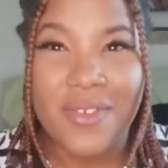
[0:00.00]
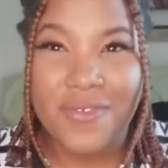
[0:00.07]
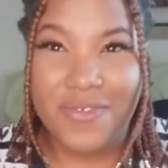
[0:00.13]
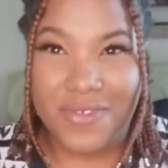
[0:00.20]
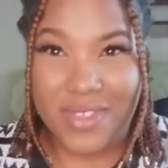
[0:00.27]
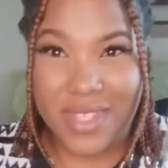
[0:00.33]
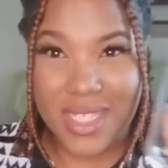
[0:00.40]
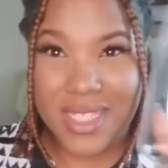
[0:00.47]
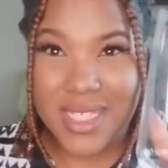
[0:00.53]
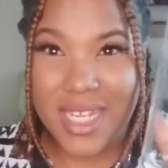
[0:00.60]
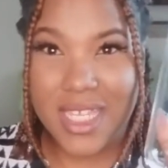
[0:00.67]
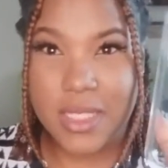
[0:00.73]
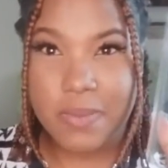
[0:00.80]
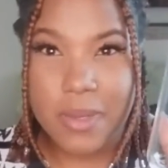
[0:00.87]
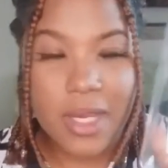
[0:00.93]
For this
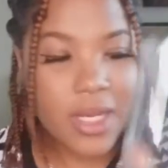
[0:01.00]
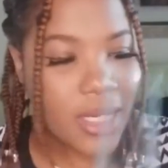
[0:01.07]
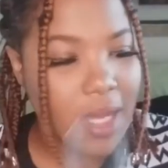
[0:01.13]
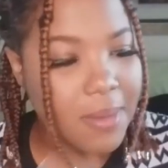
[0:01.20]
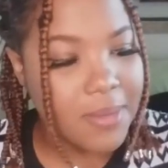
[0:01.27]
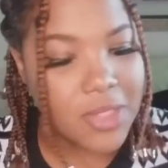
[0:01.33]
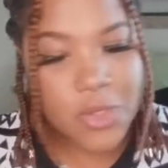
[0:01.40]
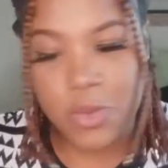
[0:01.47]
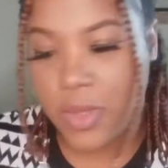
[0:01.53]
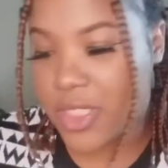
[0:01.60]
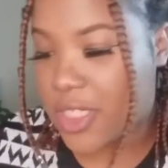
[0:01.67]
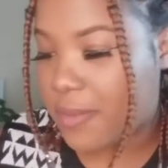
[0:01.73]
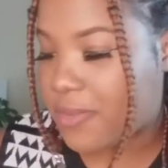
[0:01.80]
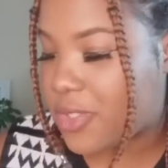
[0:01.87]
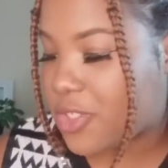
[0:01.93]
next part, I'm gonna switch
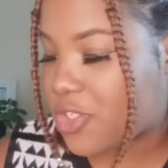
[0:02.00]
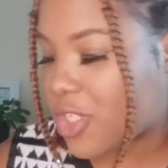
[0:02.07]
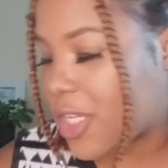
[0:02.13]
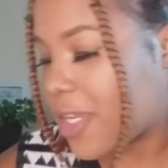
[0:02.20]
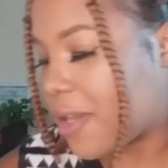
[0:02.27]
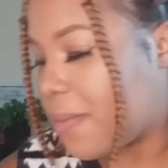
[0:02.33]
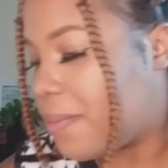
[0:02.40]
up the drink.